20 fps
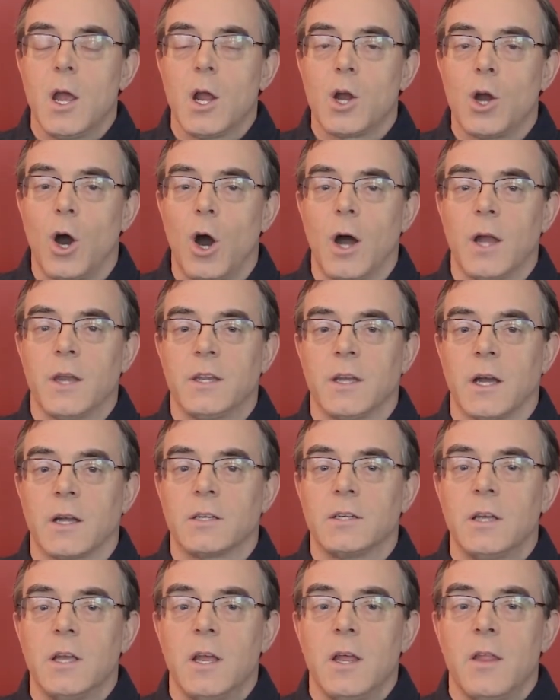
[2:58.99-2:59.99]

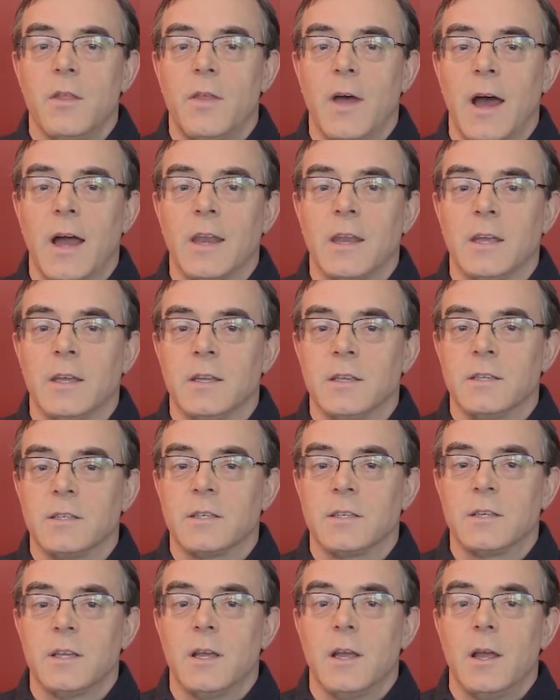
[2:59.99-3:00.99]
conduct that
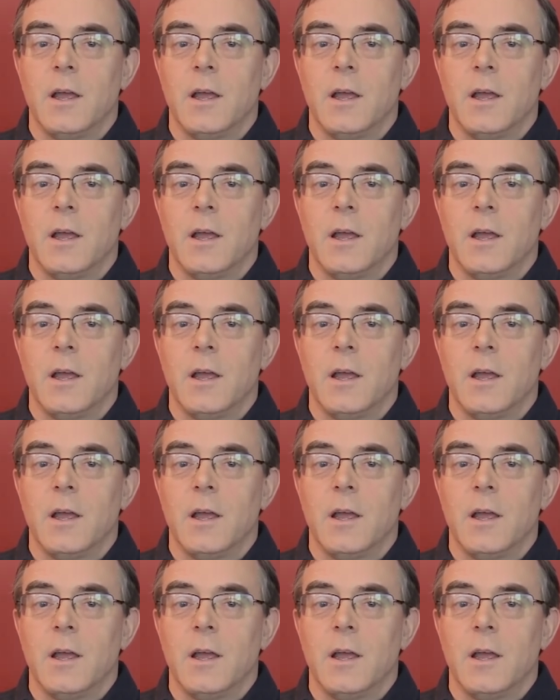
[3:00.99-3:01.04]
is